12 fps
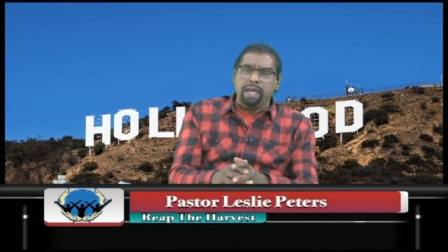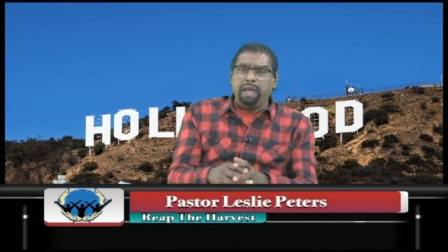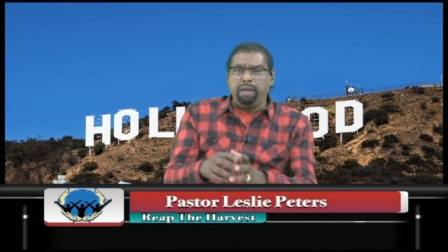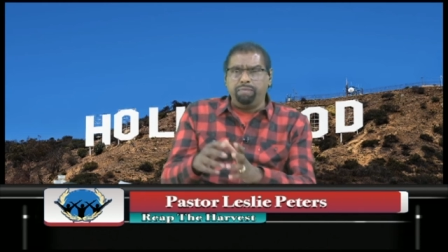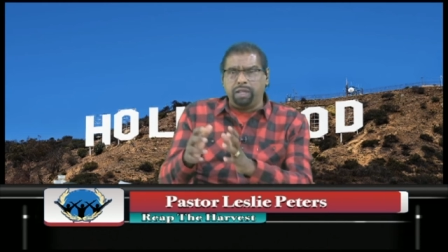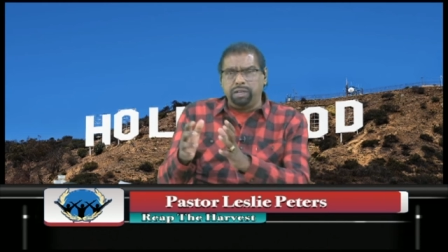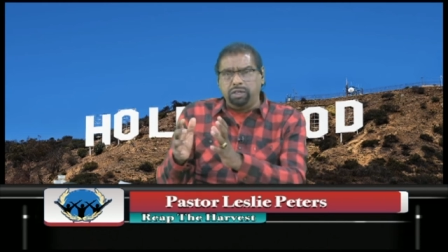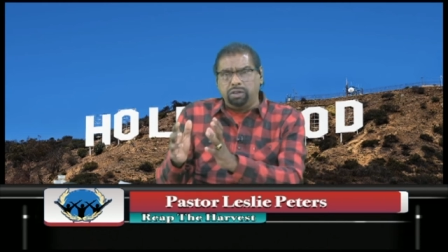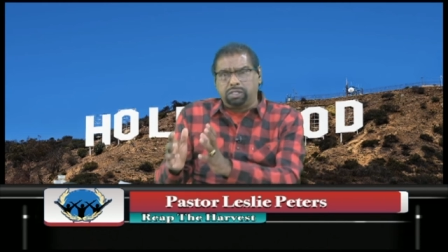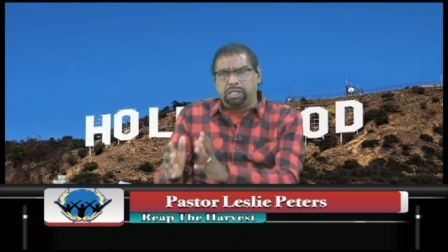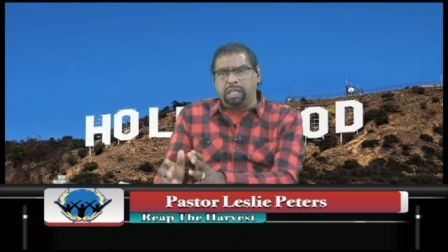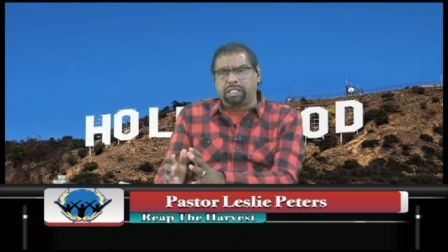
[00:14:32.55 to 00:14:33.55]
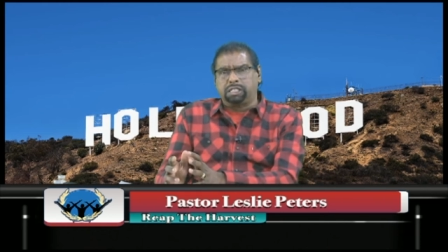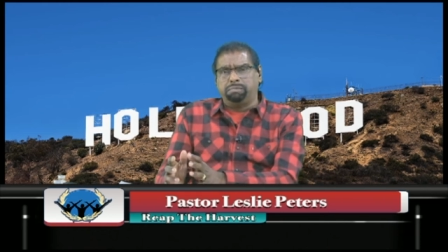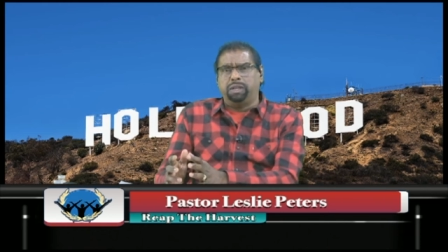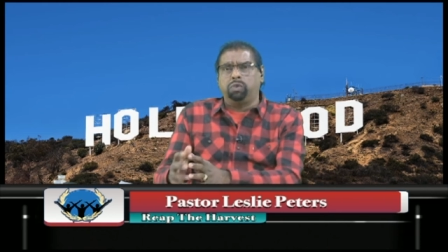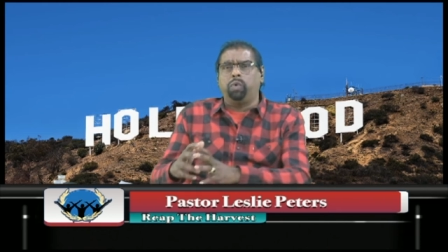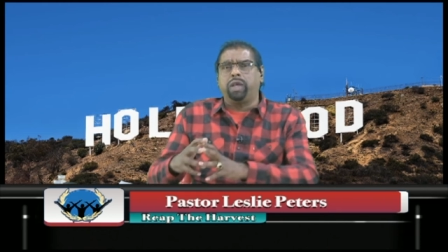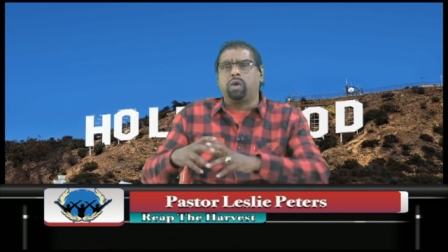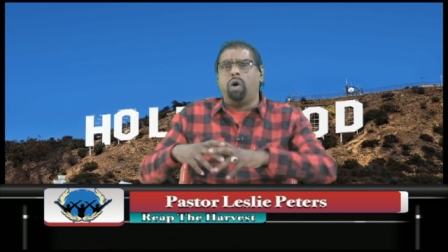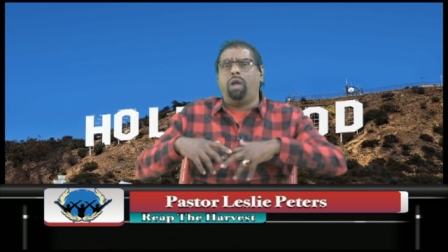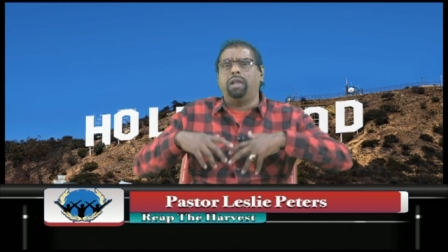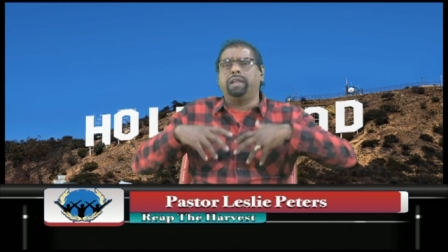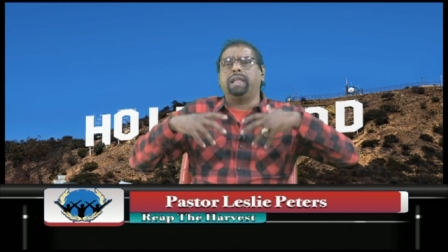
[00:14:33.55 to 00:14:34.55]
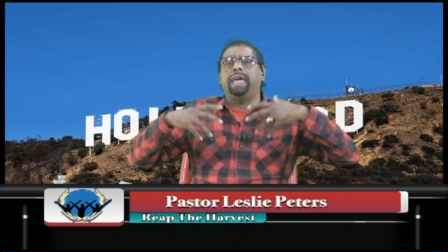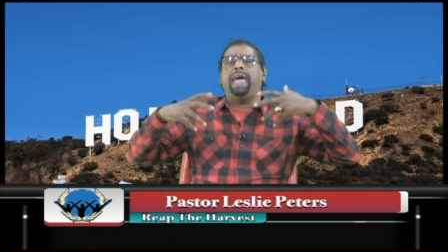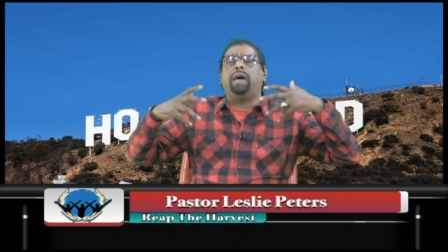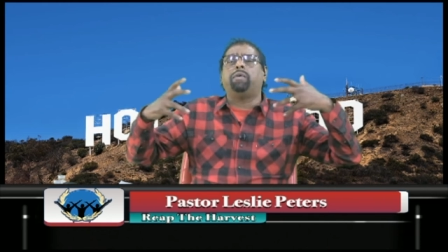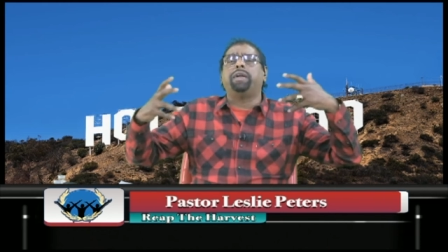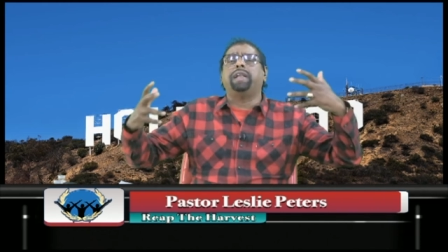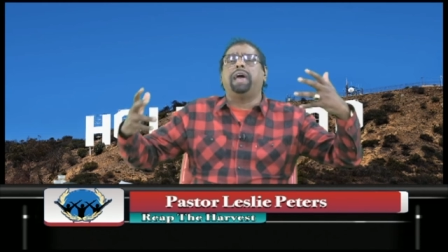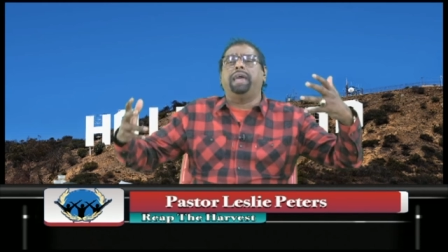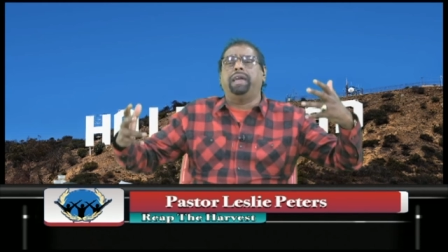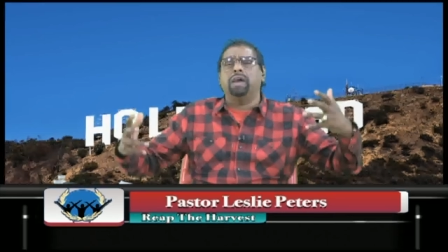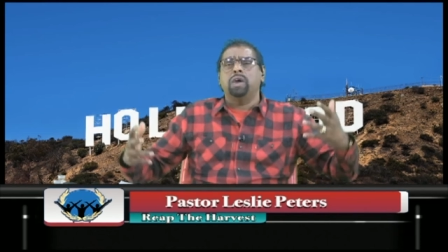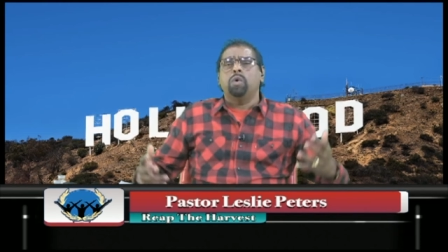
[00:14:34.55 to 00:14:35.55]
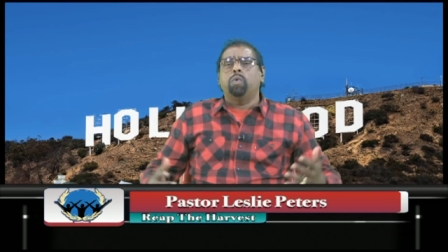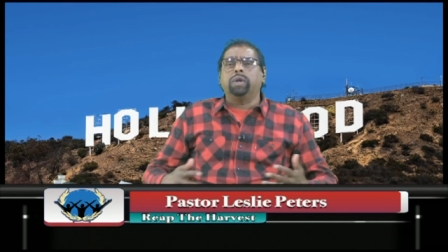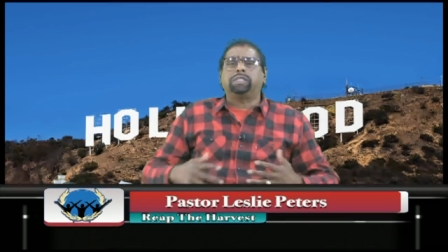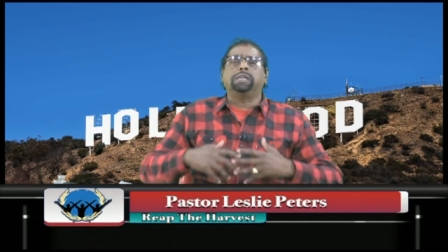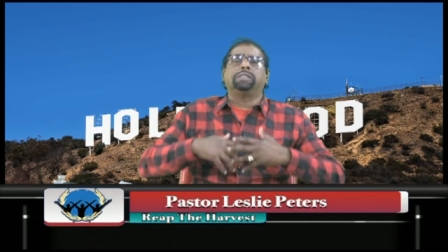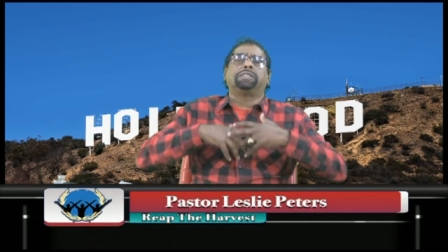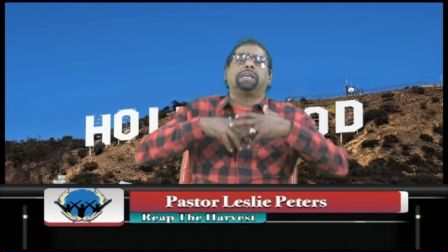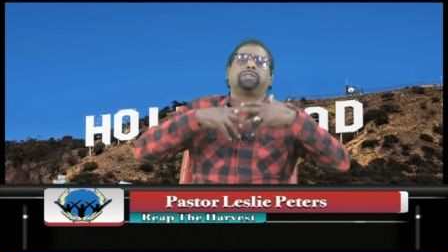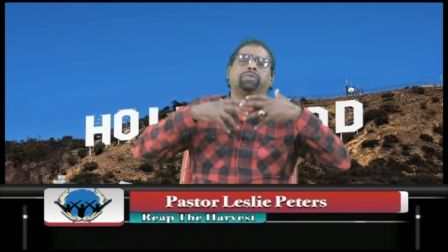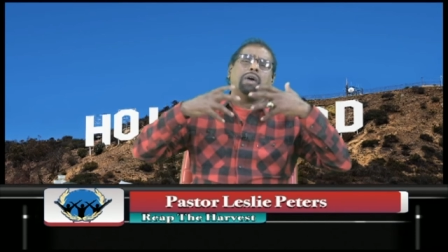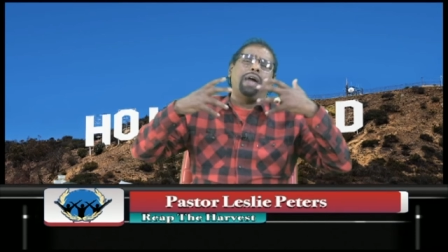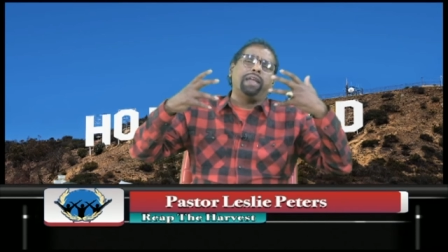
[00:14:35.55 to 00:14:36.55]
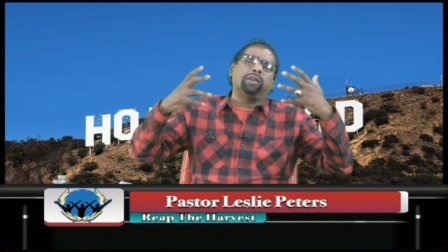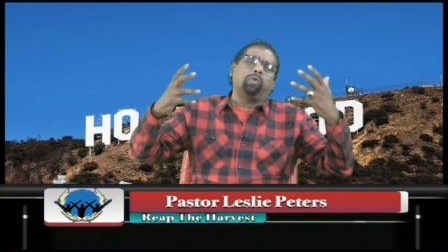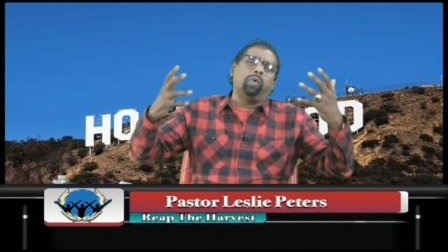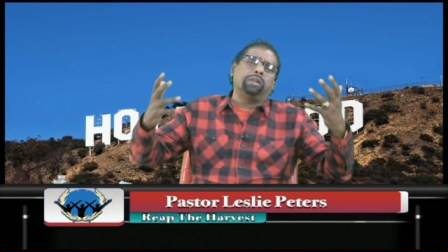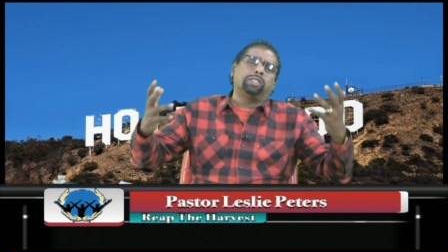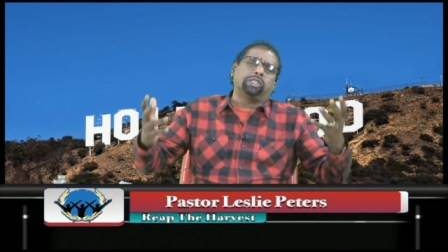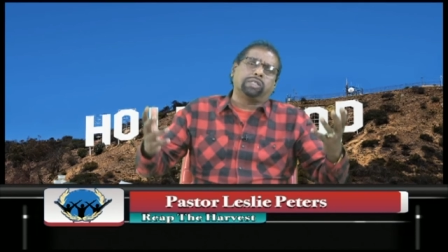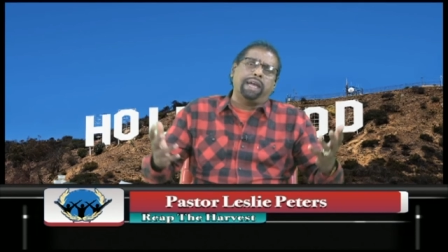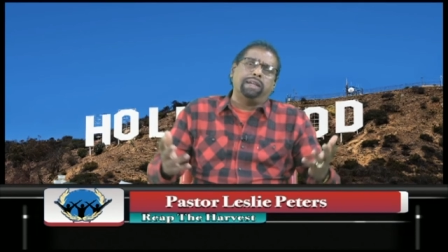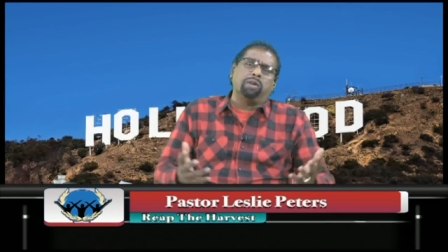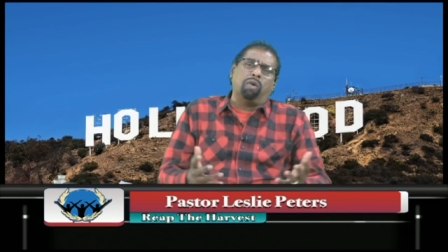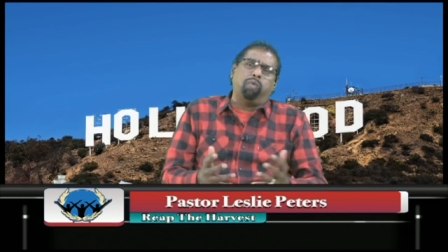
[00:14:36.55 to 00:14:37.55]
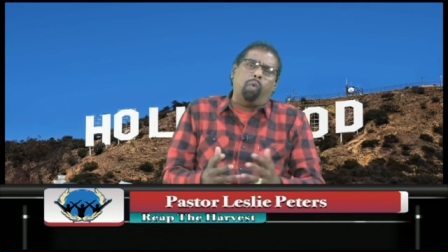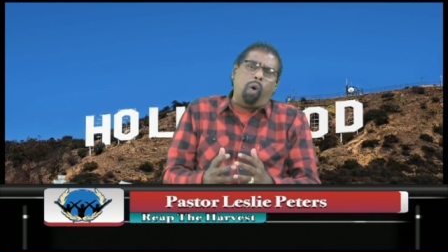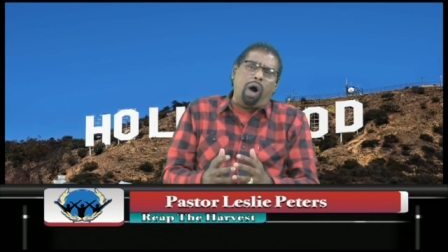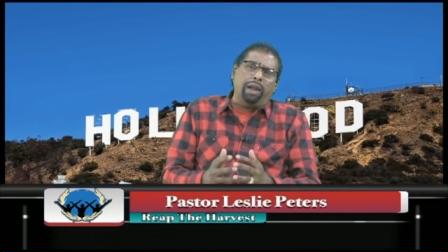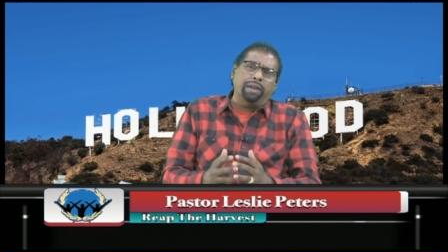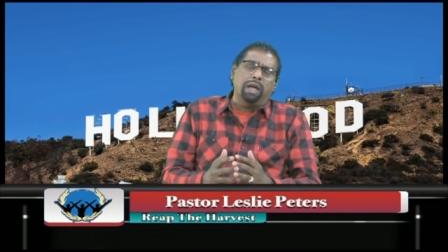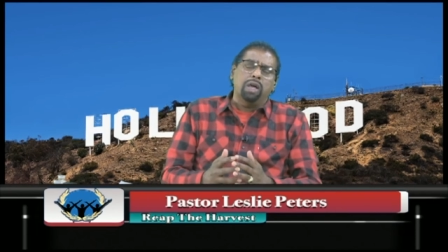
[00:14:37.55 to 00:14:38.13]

In the New Testament, we call it Eirene, which is the tranquil state of one